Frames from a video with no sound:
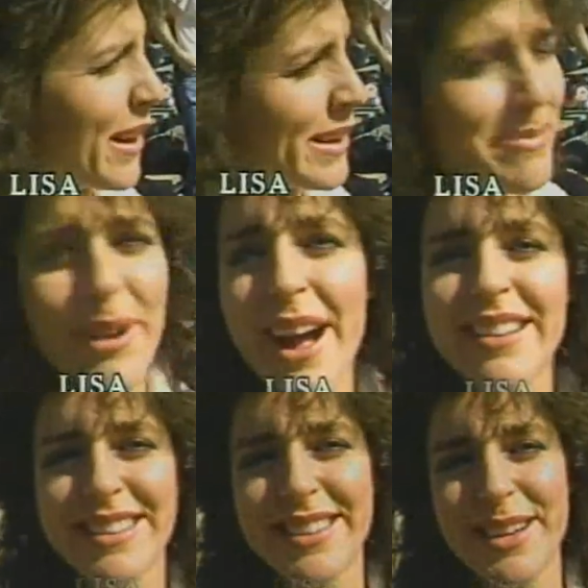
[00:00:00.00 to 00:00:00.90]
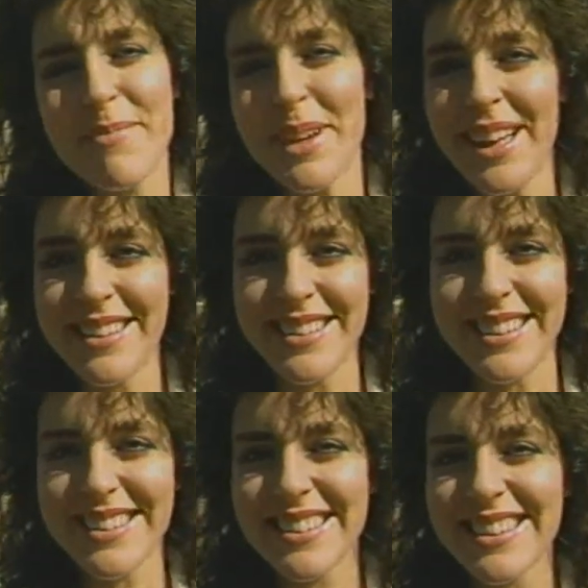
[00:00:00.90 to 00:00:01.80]
around here practicing up against us.
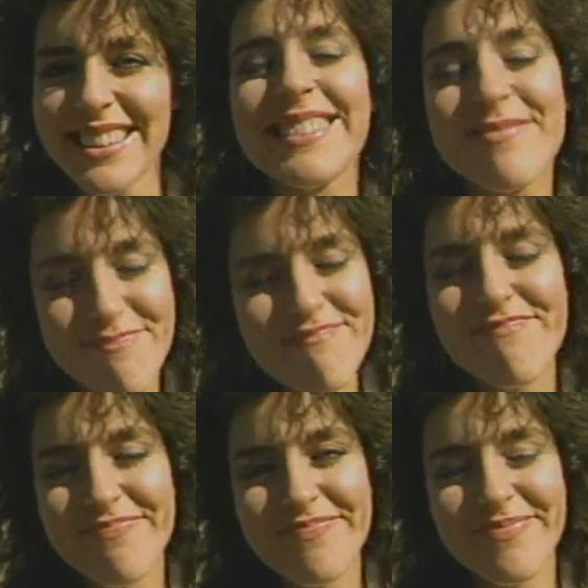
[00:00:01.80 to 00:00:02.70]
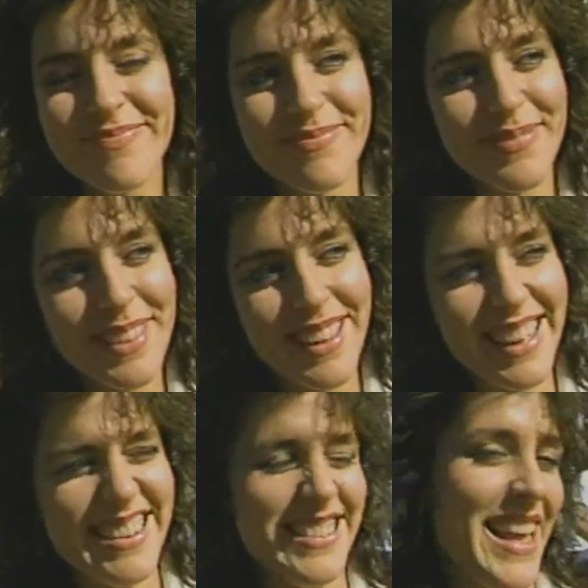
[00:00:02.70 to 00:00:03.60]
Yeah, they don't have a chance there, right?